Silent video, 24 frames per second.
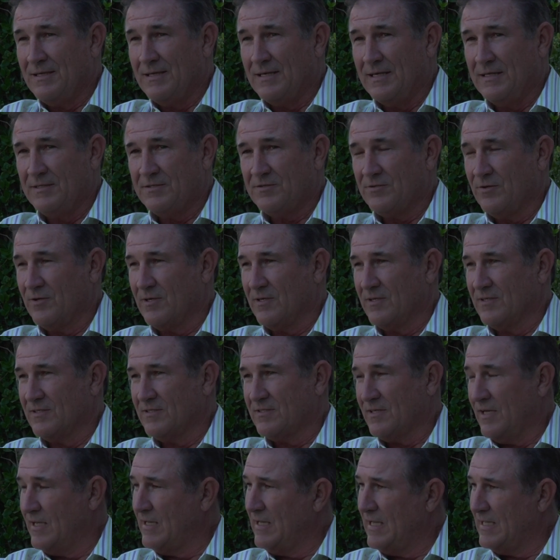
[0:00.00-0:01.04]
He's throwing on the
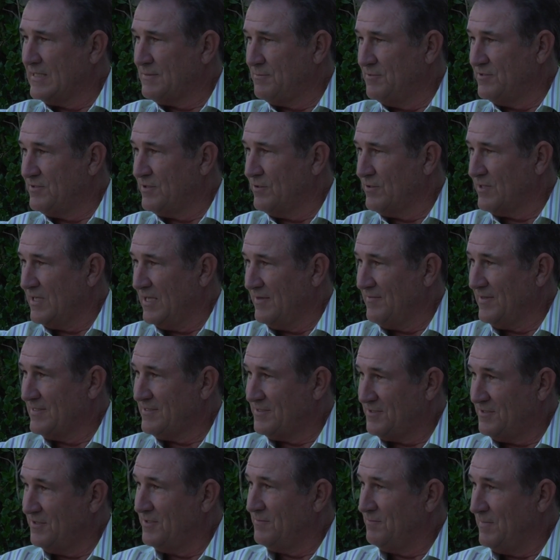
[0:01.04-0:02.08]
side and asked me, is it okay if I
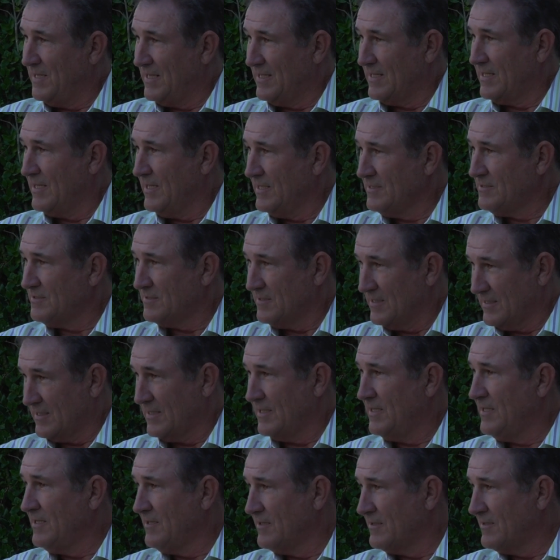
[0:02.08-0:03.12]
stood by the catcher like a
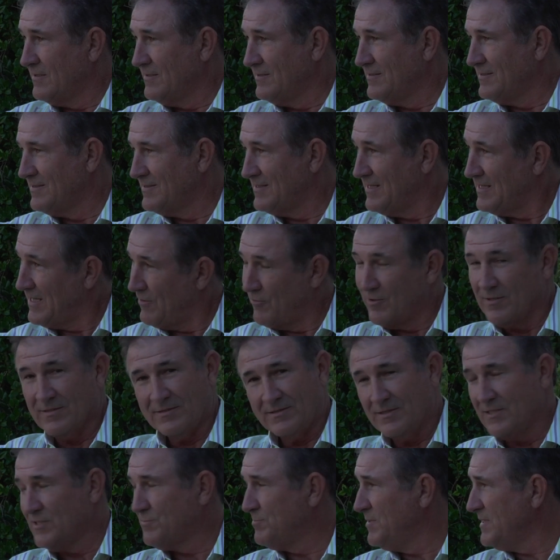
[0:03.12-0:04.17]
hitter? And I wanted to
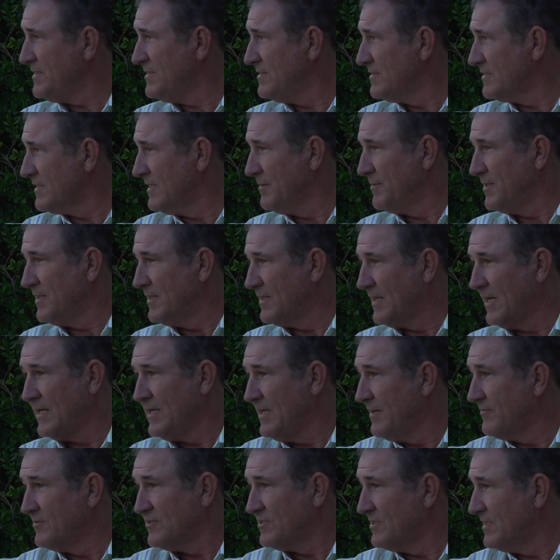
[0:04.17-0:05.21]
see his pitches coming in. I'd
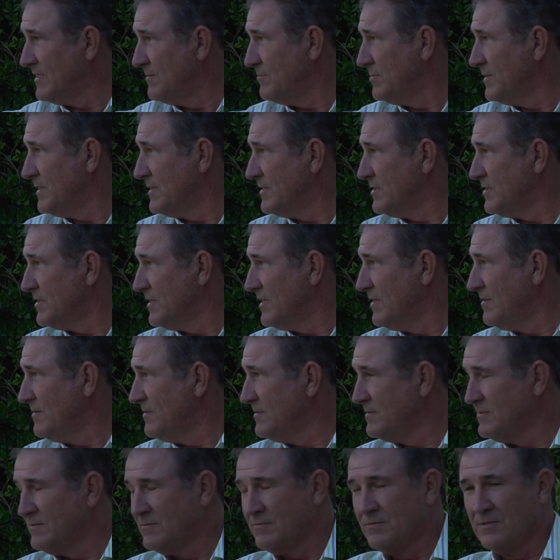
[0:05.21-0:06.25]
never seen him pitch, you know.
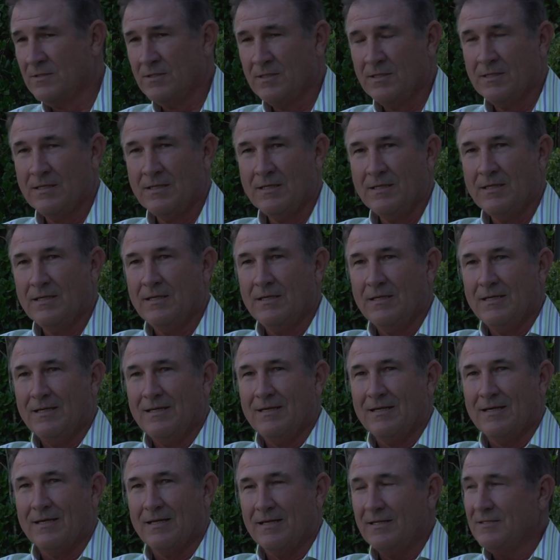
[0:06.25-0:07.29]

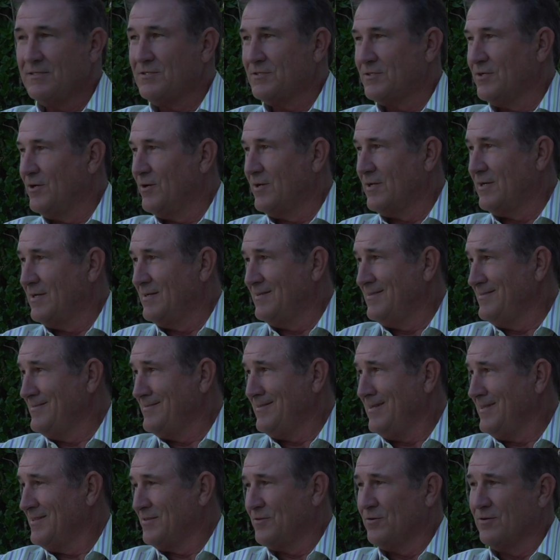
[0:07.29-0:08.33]
And he's throwing, and he's
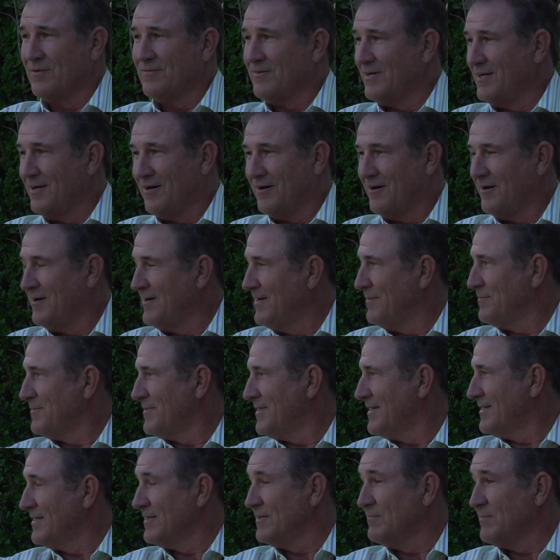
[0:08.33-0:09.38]
not throwing very hard. And I'm
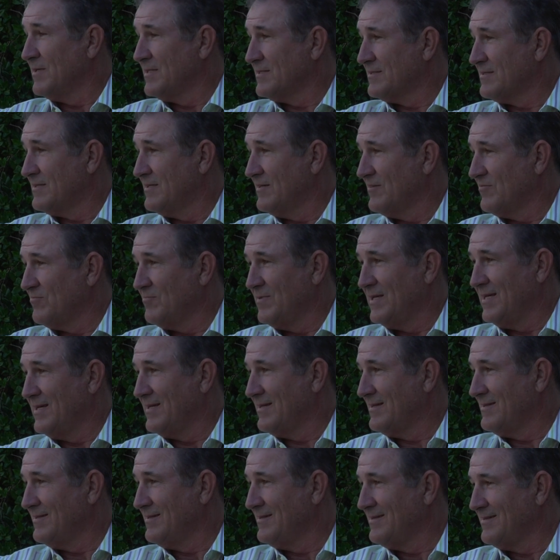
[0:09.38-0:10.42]
thinking to myself,
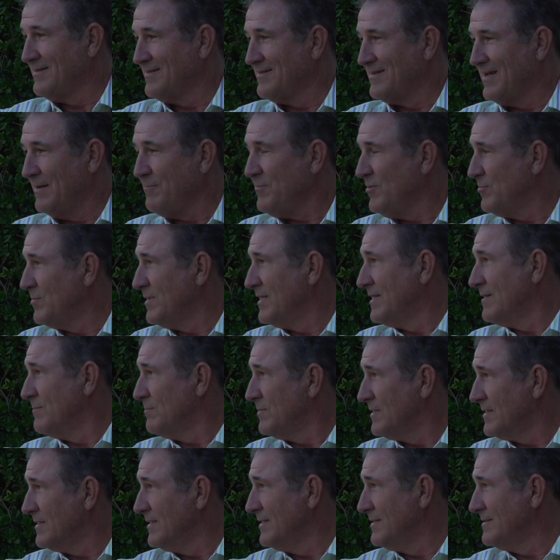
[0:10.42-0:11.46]
man, I'm going to be in the
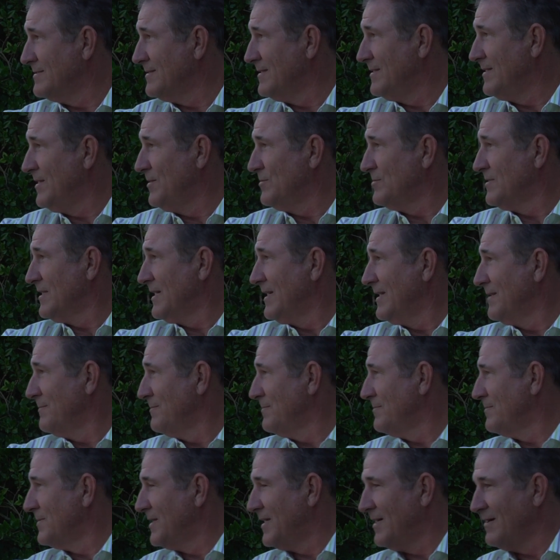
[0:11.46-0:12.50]
big leagues in no time.
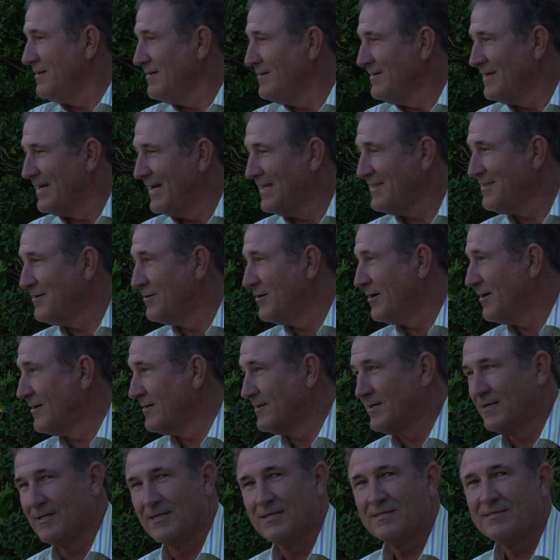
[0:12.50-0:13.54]
You know, I throw
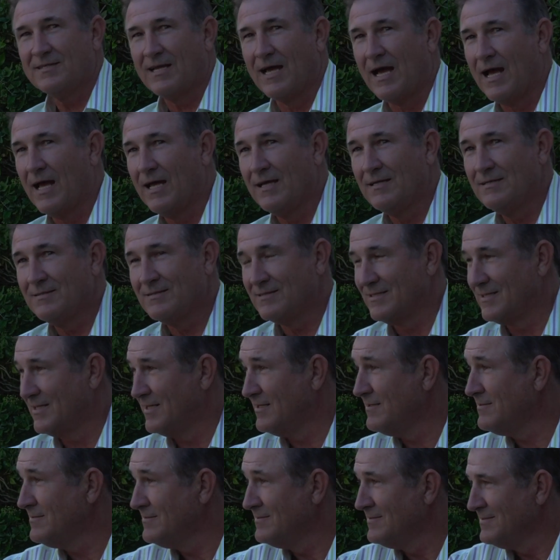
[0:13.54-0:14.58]
harder than this guy. You
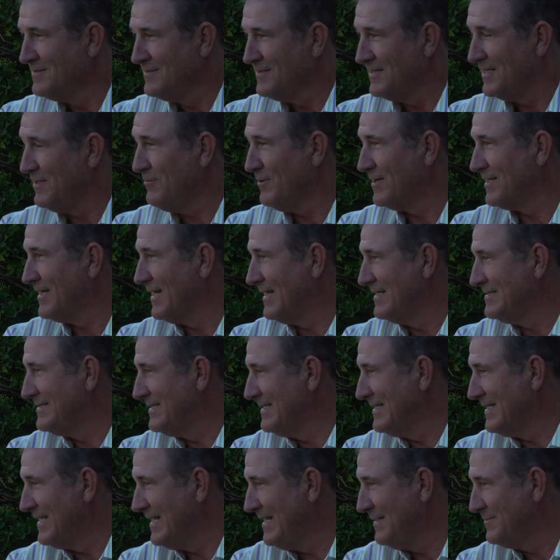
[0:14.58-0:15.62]
know, he won
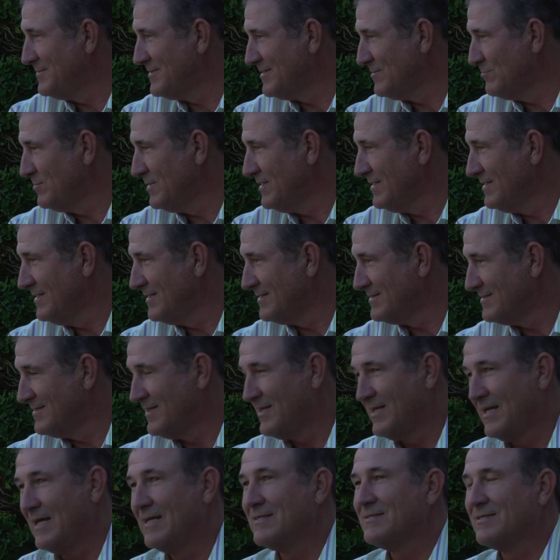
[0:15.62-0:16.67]
19 games in the big leagues. And then
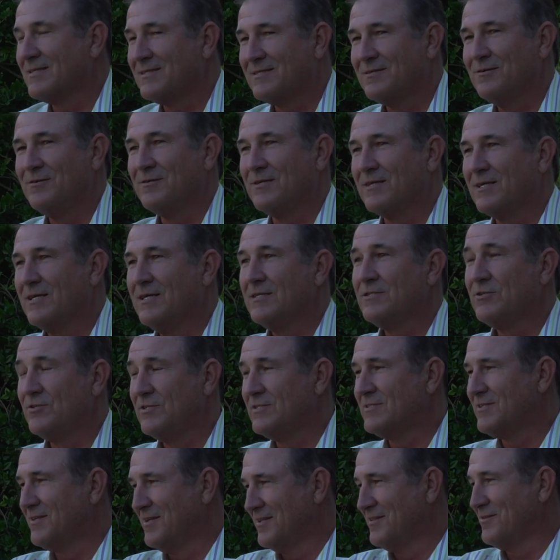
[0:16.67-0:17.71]
he told the catcher
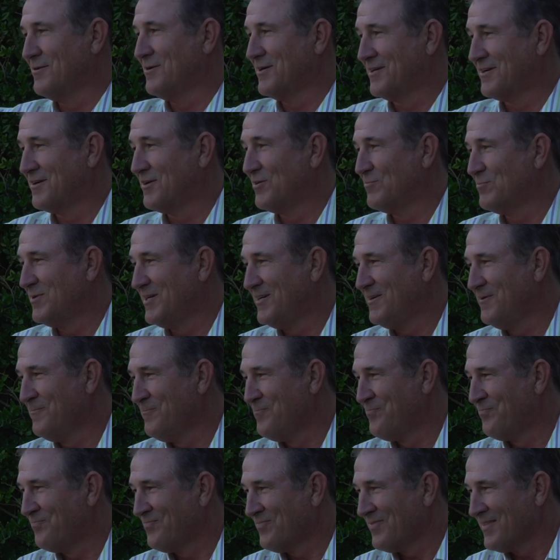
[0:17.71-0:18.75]
he's going to throw a curveball.
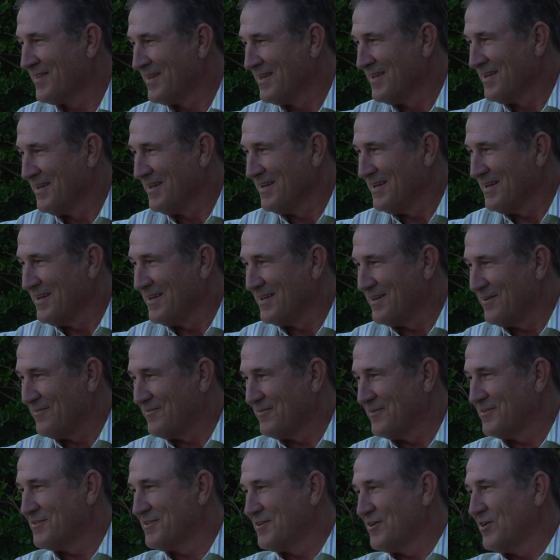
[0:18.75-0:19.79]
And the
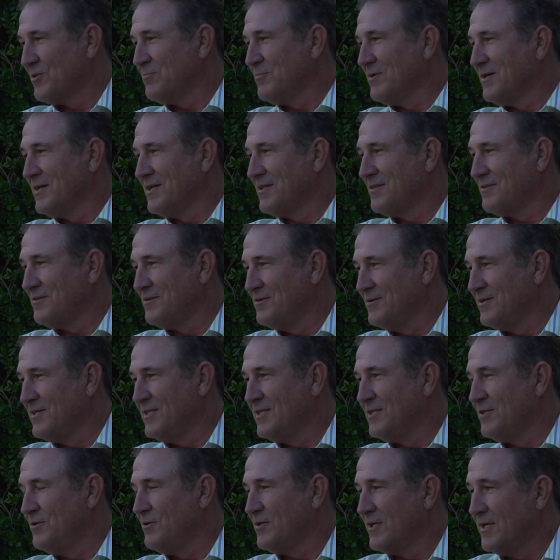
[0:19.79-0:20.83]
first curveball he threw,
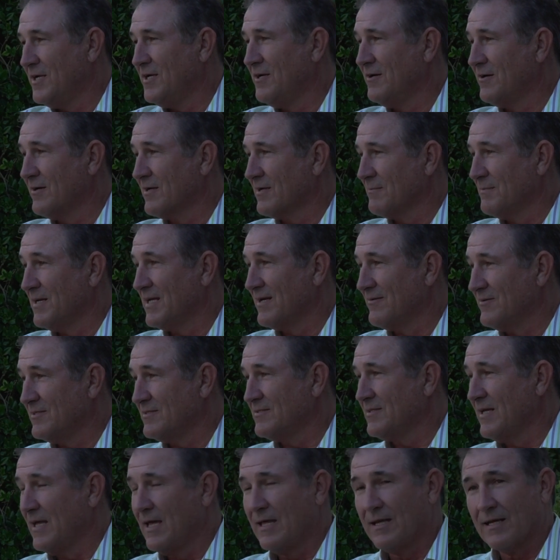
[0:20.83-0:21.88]
you could hear it come out of
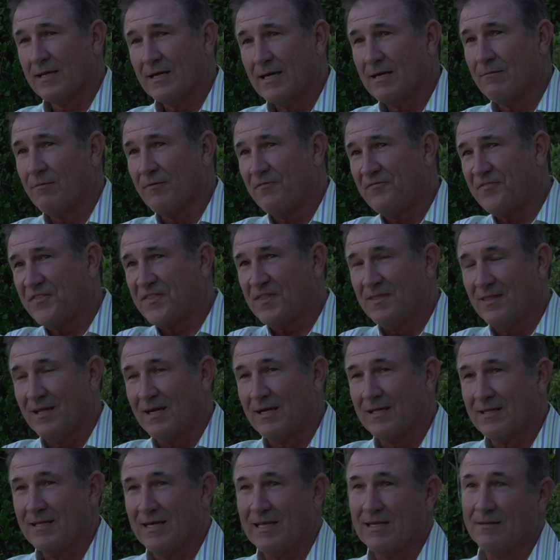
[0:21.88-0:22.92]
his hand. It kind of went
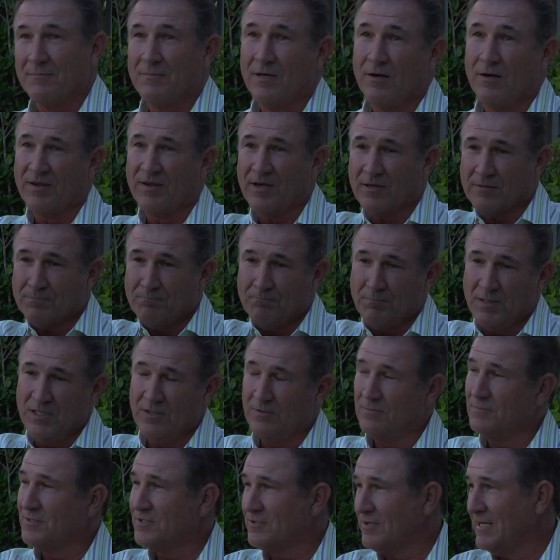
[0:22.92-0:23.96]
like that, and the went
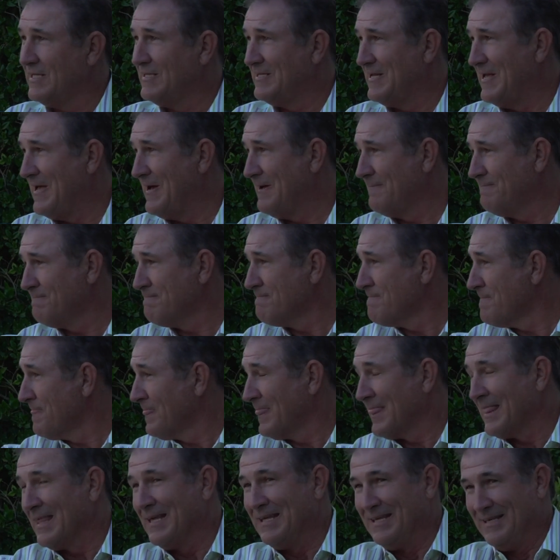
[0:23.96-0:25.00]
boom, straight down.
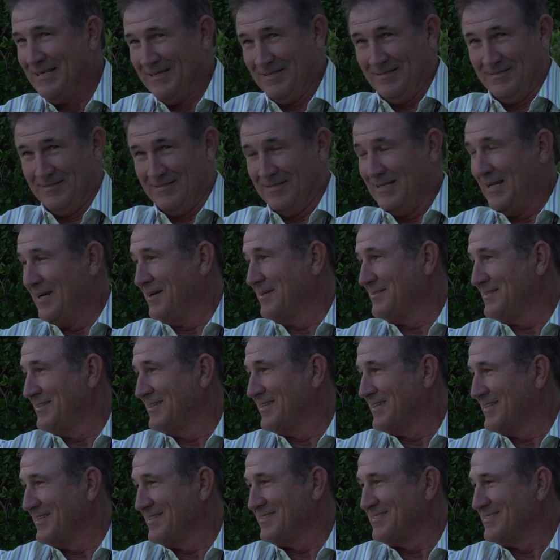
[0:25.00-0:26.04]
And I looked at
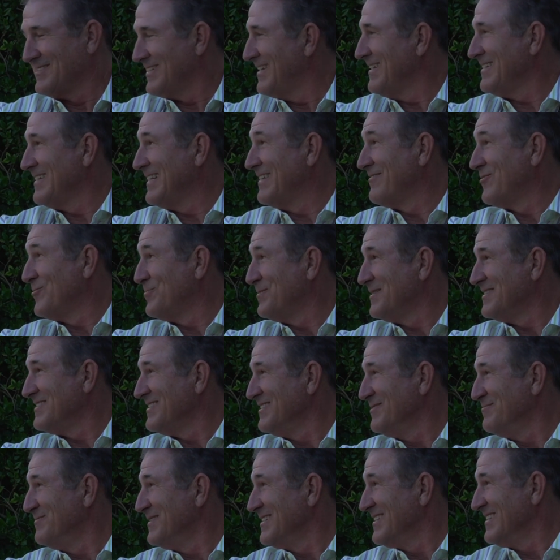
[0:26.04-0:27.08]
the catcher and said, I'll never pitch
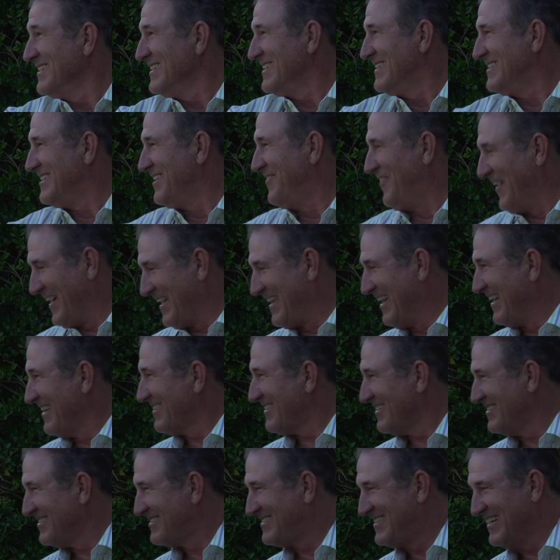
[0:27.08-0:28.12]
in the big leagues if I could
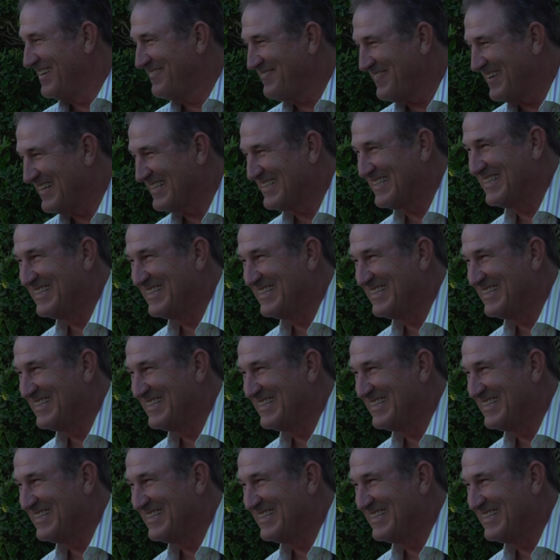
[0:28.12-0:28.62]
throw stuff like